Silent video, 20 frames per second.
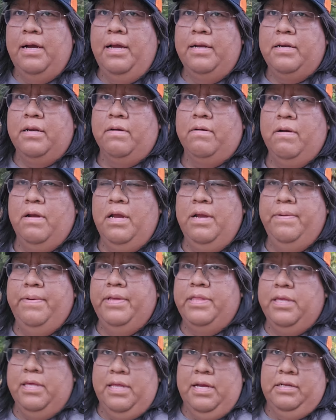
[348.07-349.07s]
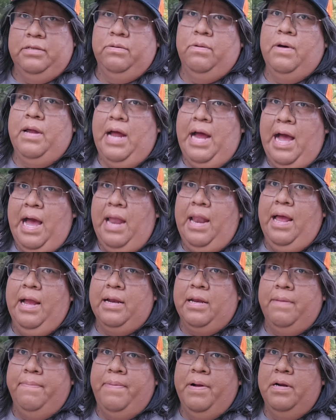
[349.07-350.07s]
have to agree with you. That's what I
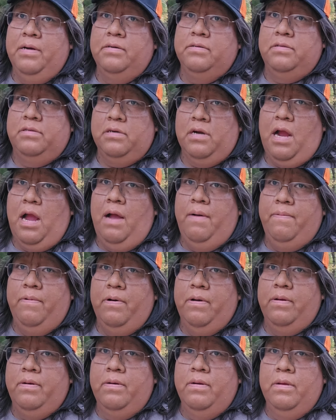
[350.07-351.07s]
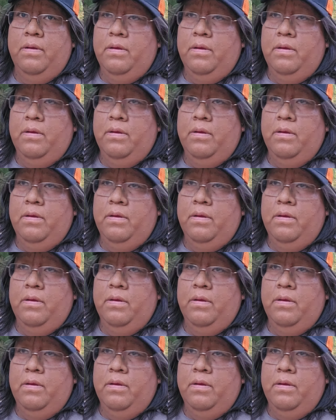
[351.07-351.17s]
like to burn is dry wood.